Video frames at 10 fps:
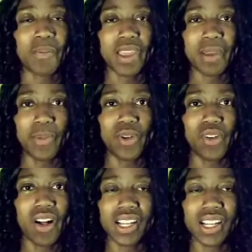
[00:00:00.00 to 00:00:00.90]
for
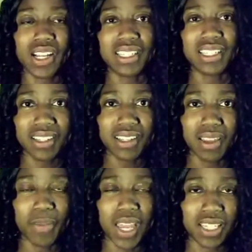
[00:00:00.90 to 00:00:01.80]
people on a
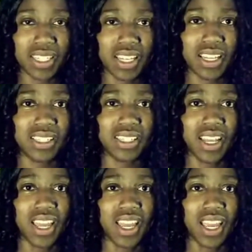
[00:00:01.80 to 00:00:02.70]
daily
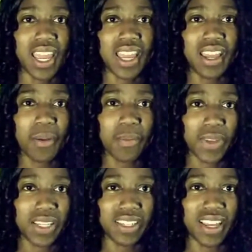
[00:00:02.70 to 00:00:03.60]
basis in our
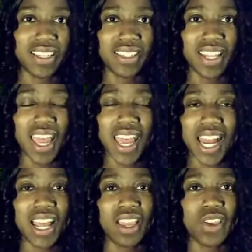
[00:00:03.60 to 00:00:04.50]
business,
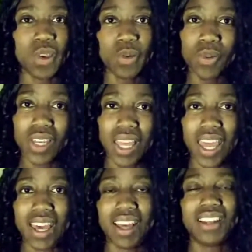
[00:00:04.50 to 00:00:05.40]
and you
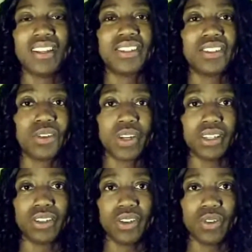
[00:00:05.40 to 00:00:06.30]
can do
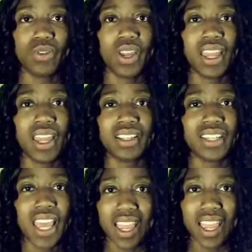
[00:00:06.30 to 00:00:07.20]
it too.
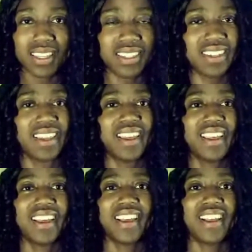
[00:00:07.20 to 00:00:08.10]
It takes
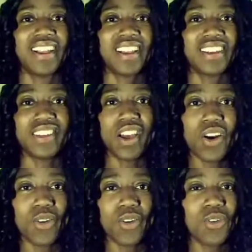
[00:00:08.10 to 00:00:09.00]

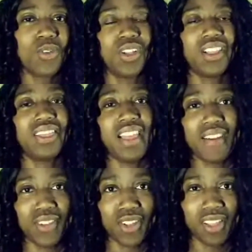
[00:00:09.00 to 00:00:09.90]
no
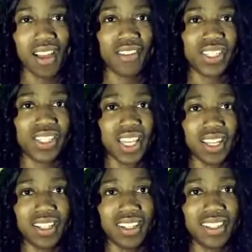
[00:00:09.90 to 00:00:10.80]
level of
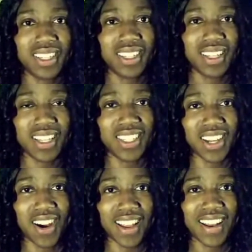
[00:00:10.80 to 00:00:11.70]
skill to get
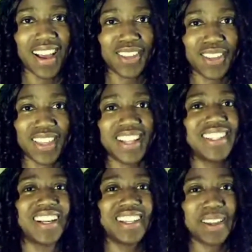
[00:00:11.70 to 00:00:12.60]
started other
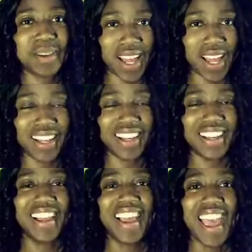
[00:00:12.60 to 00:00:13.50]
than to click a
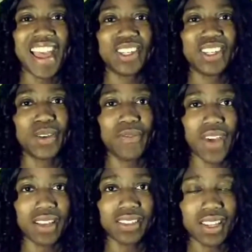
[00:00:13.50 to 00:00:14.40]
button and
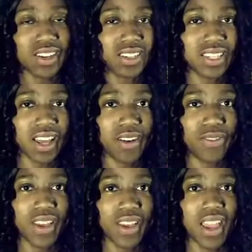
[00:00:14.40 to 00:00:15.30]
to invest in
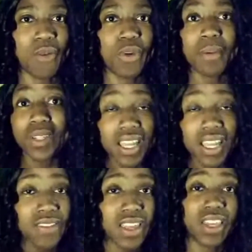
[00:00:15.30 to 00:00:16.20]
yourself. And we
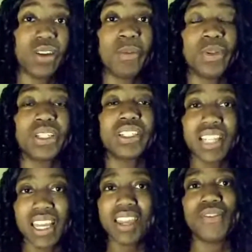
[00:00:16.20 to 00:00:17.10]
believe in you. We
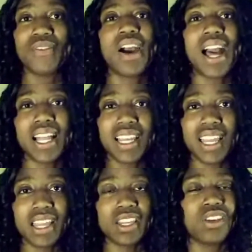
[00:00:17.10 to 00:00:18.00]
believe
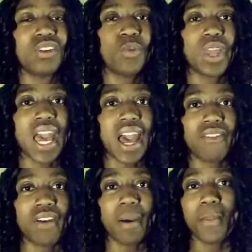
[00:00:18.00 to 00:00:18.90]
highly in you. We
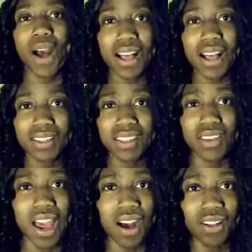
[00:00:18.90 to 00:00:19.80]
have a
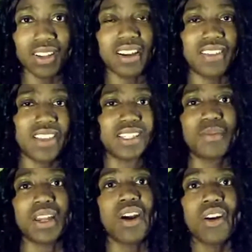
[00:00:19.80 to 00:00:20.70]
positive outlook on
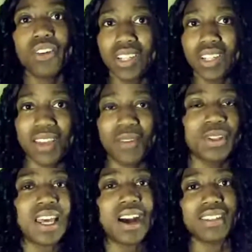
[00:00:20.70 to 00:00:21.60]
this. I mean,
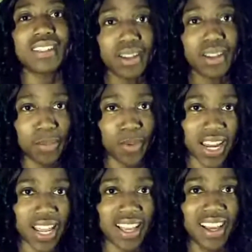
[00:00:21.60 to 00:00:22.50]
Oli was out
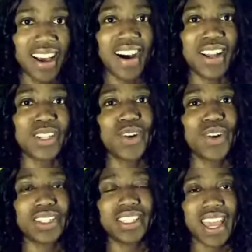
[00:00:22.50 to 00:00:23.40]
celebrating on
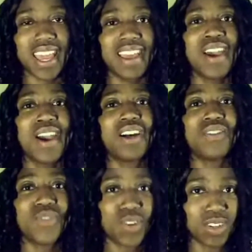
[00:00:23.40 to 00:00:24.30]
his first day
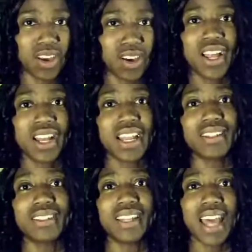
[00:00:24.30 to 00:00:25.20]
of furlough.
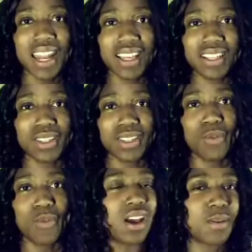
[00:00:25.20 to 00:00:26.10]
Now, that is a
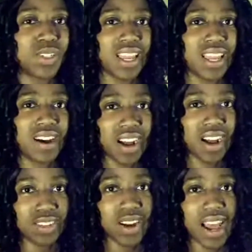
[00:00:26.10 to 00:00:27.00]
100%
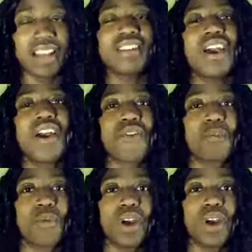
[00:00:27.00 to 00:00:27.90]
contrast
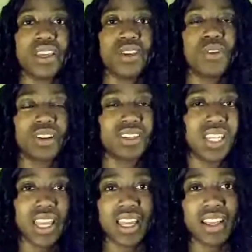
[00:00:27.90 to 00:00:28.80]
from what you
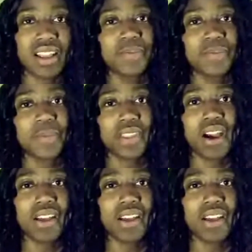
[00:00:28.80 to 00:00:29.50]
are seeing